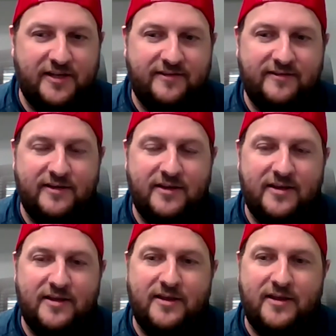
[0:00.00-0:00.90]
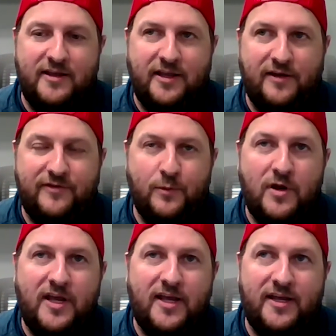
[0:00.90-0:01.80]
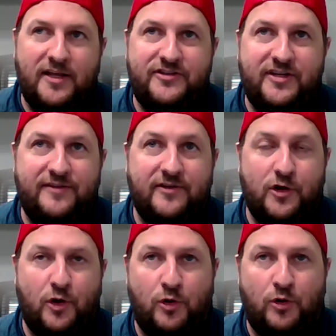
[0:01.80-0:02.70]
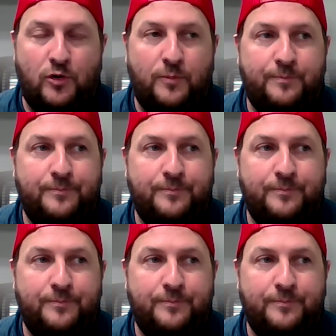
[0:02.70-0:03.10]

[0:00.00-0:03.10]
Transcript: It's you know, if you want to achieve a goal,